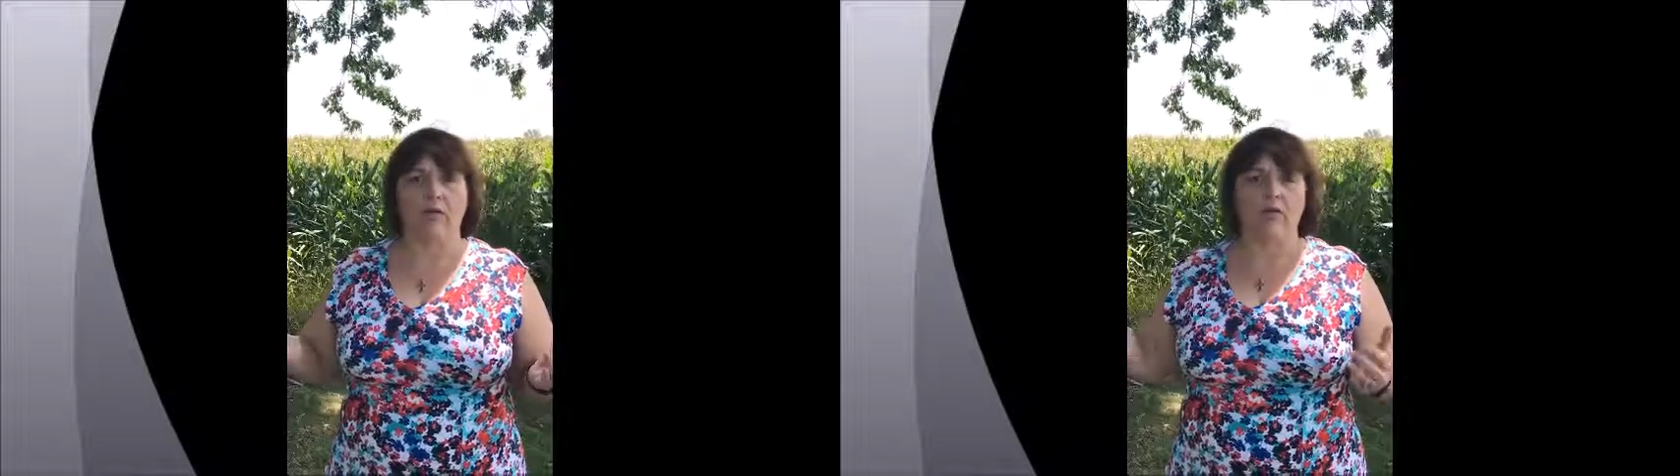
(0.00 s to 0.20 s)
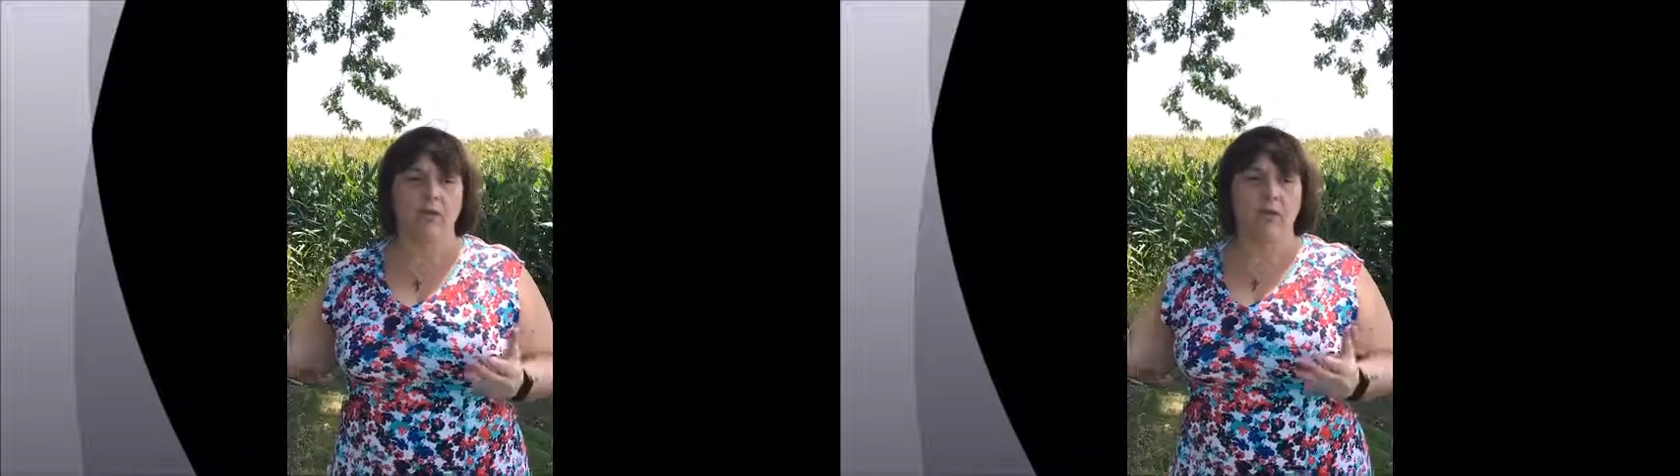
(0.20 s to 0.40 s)

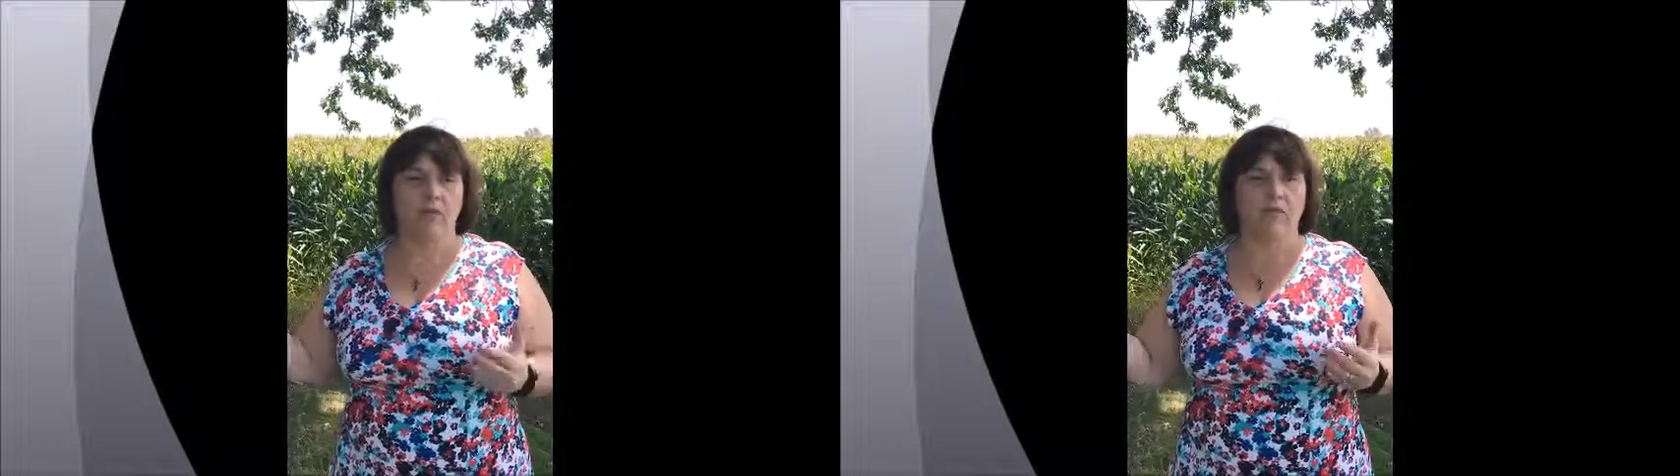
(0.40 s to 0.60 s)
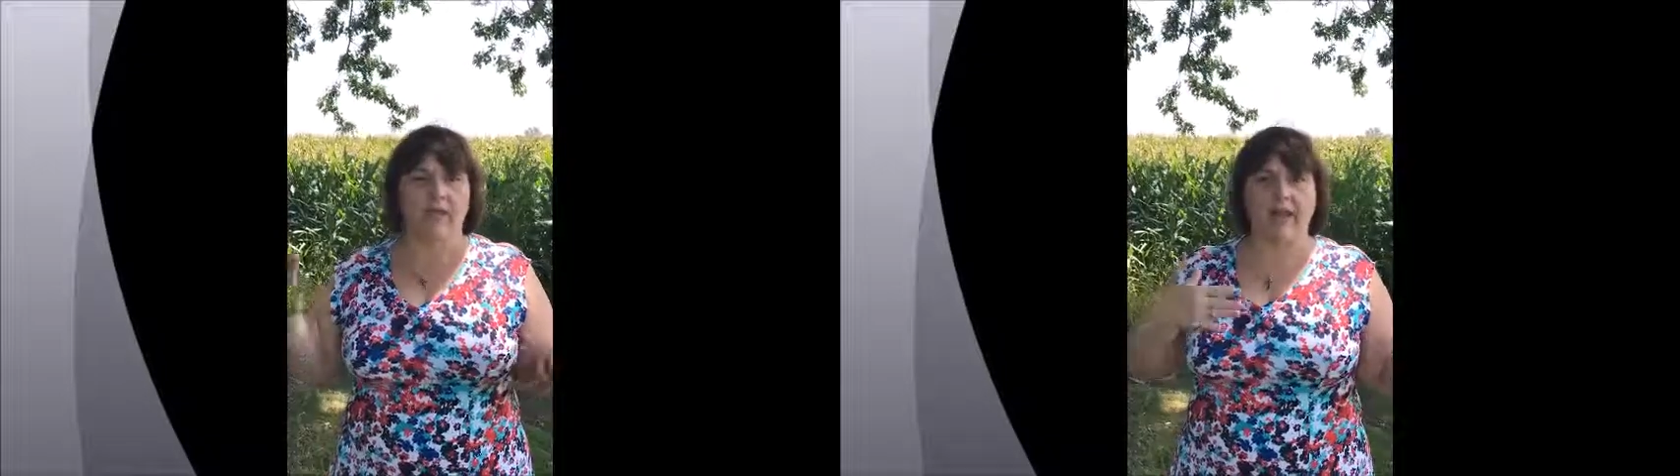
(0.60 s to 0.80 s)
So
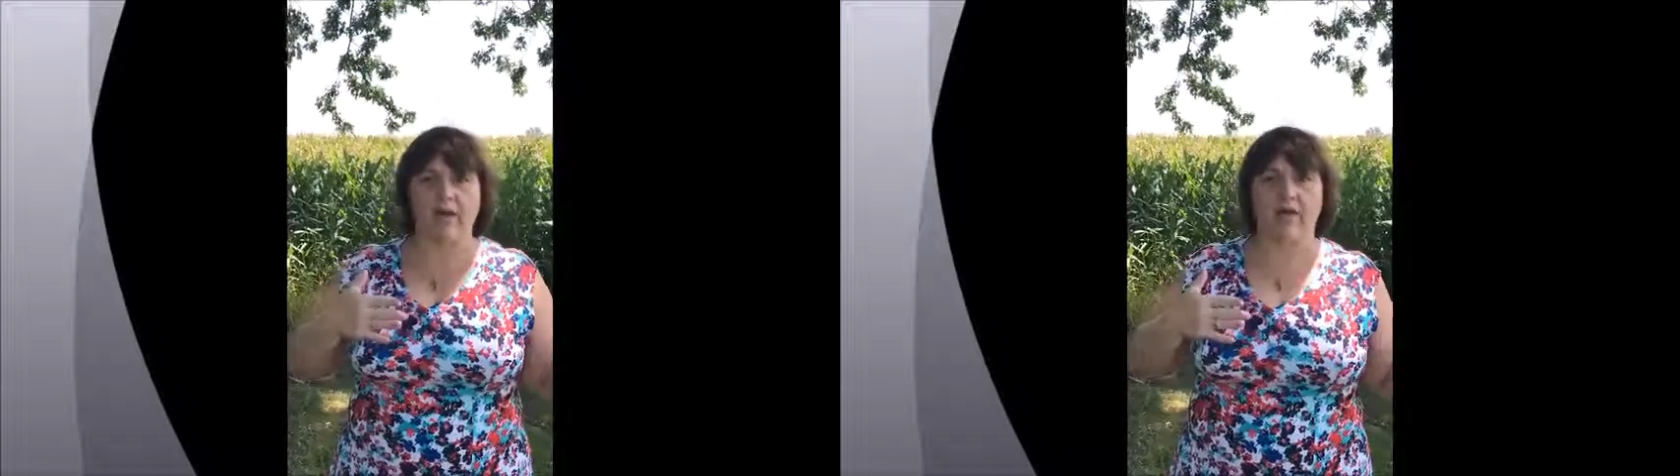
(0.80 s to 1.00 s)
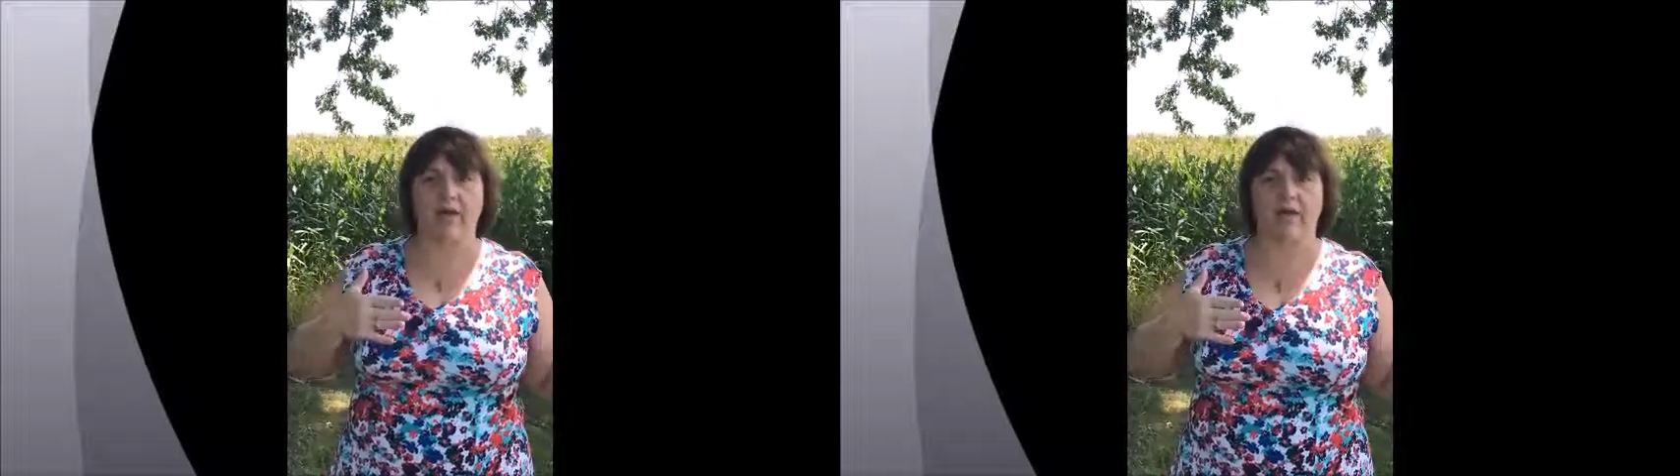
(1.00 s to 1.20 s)
they
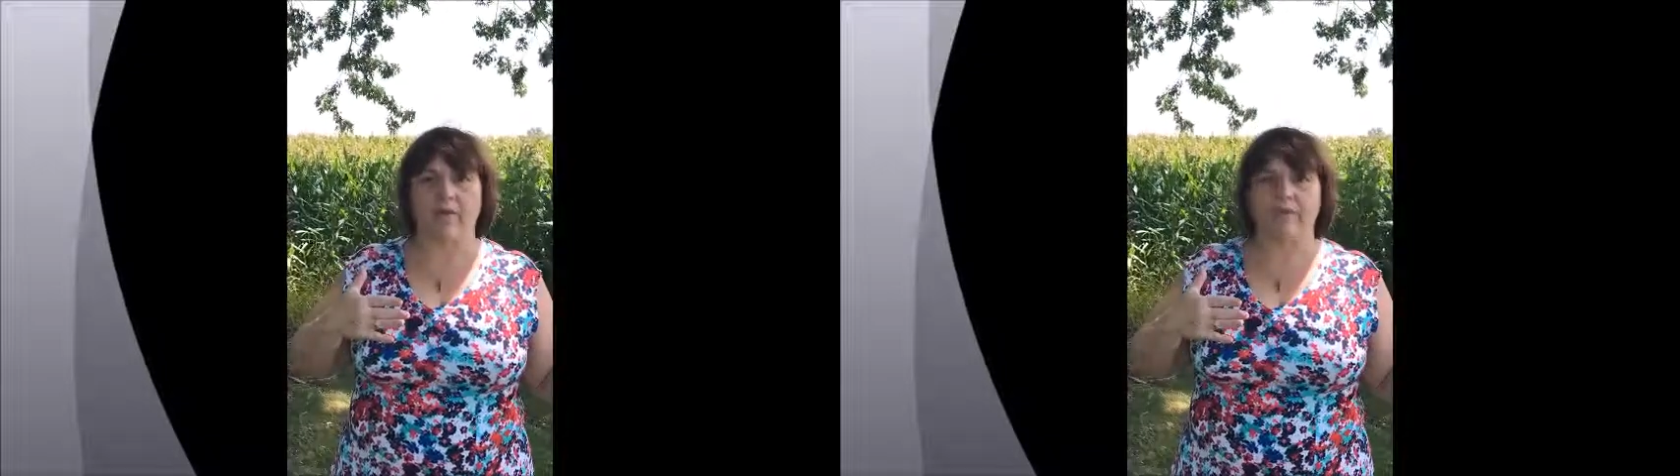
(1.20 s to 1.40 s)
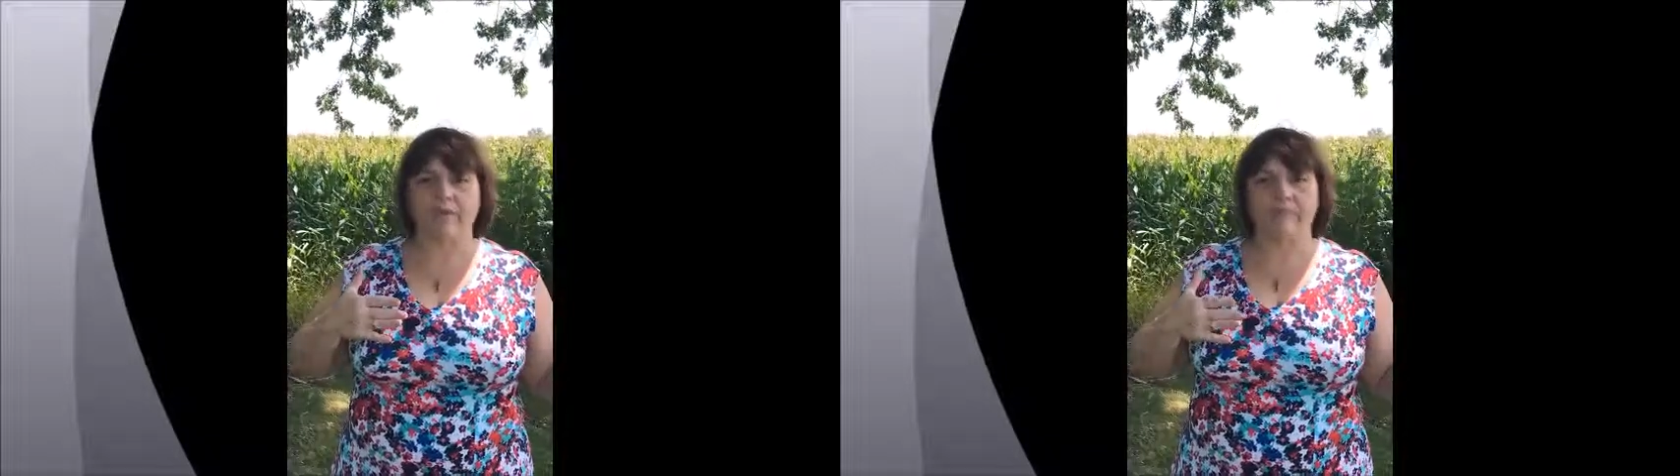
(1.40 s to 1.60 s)
get rid of
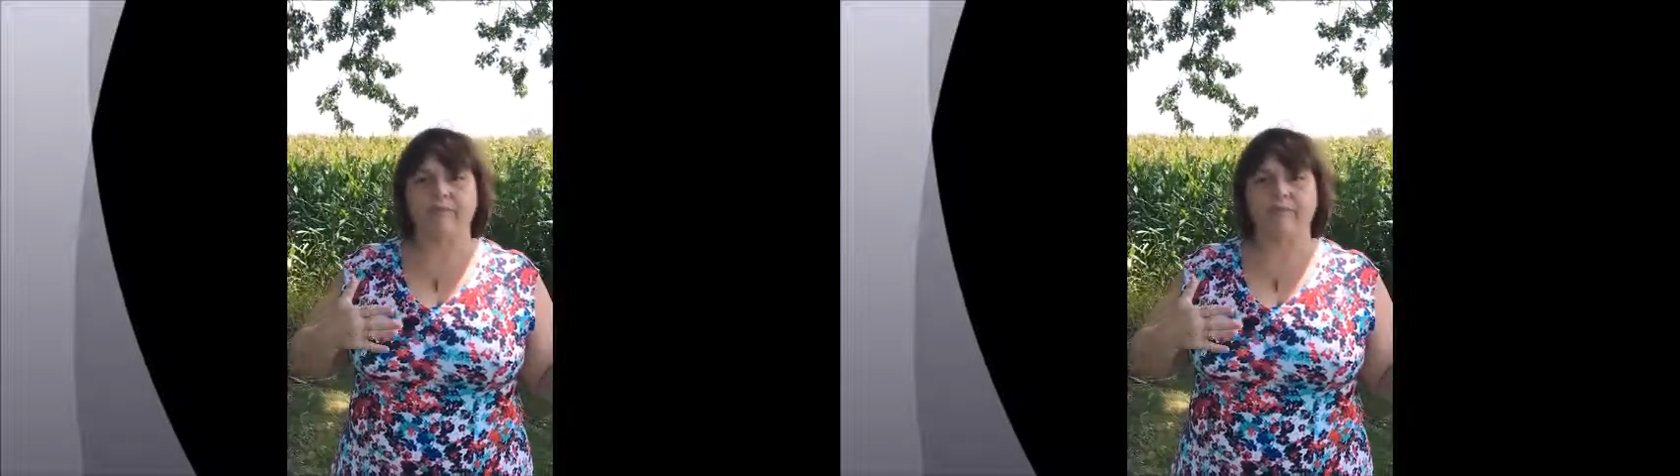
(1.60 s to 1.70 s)
them.